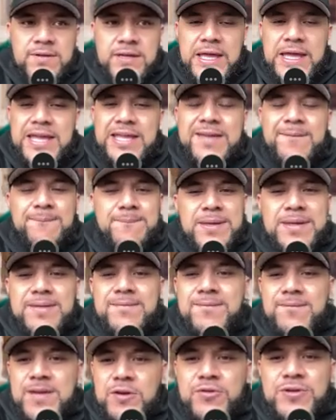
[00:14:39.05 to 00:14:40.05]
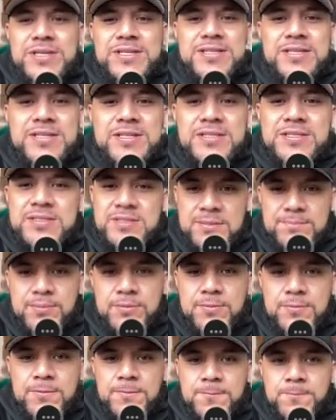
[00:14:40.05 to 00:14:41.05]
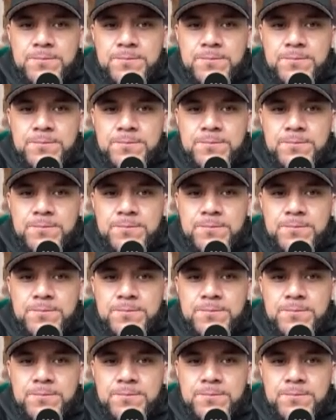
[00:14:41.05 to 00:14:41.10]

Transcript: Okay? It can be very simple.